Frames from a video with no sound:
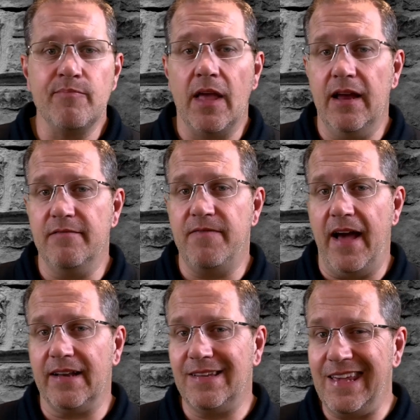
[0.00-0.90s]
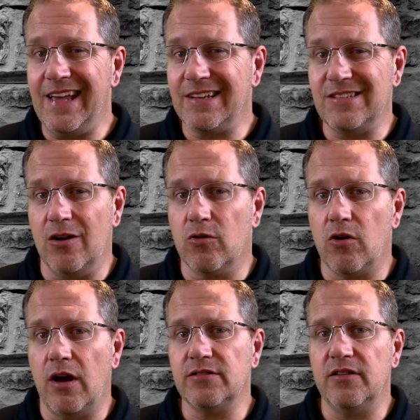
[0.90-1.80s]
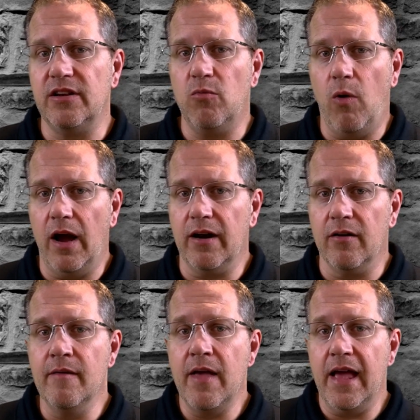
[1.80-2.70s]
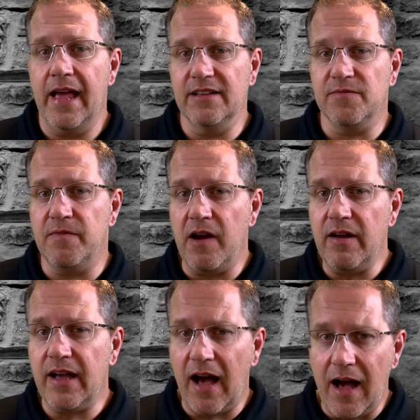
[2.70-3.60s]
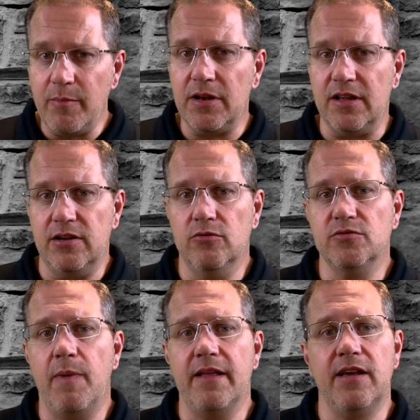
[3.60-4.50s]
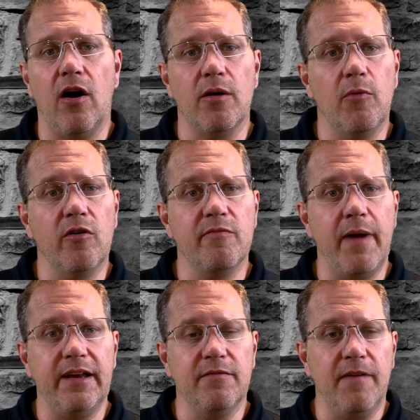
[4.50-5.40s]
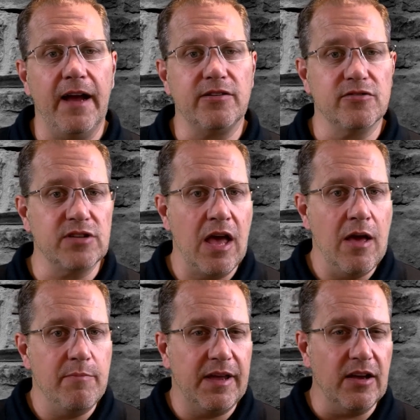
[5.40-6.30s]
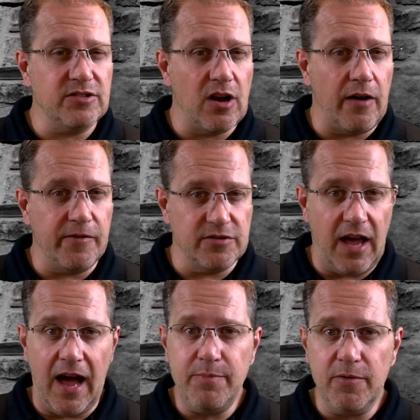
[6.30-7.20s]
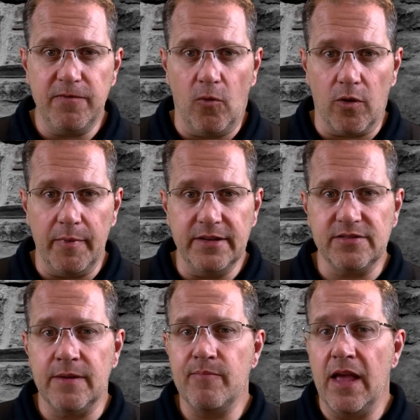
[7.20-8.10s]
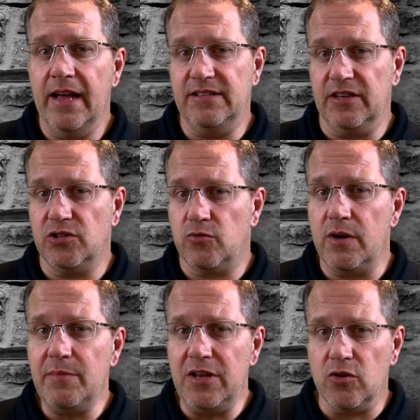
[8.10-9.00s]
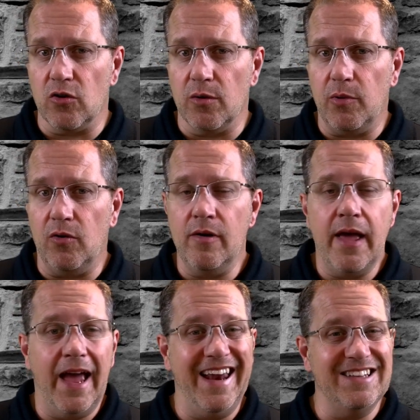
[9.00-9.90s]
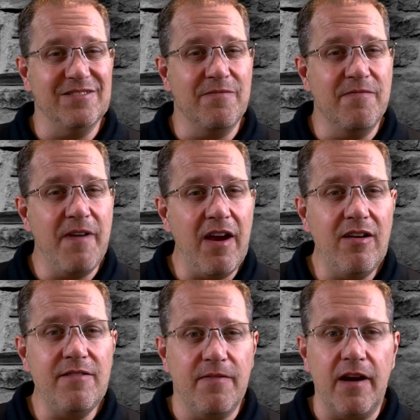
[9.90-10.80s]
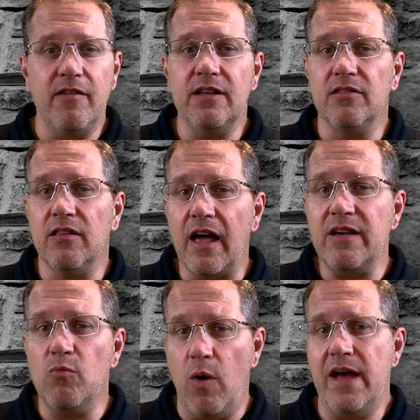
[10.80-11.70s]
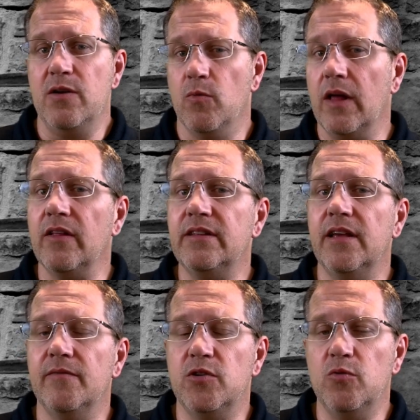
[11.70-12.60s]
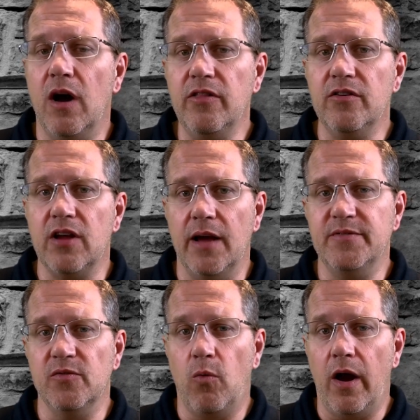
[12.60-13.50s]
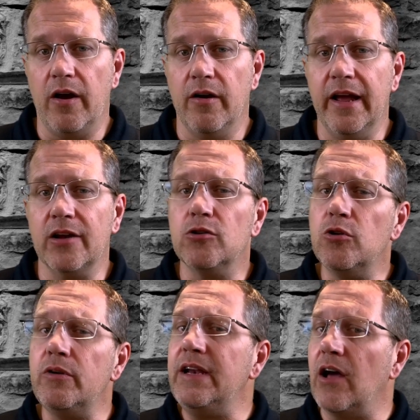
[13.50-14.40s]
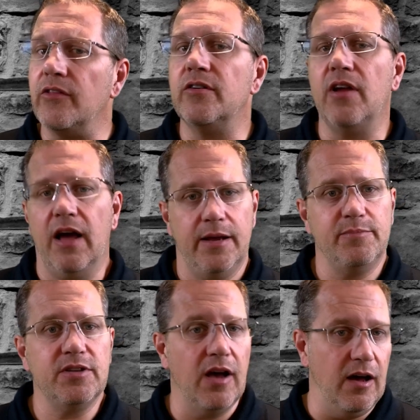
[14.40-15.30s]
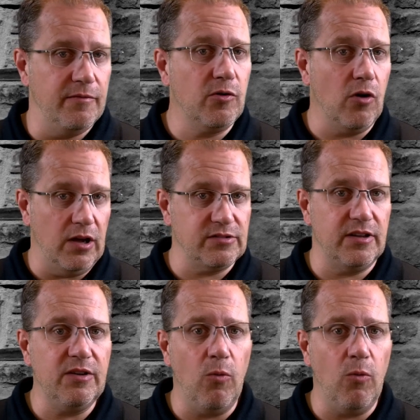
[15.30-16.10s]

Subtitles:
In fact, TXL Crosslink wire is very commonly used by the automotive manufacturers because it offers high performance, it's extremely durable, and it's very, very lightweight relative to other types of wire, including other types of crosslink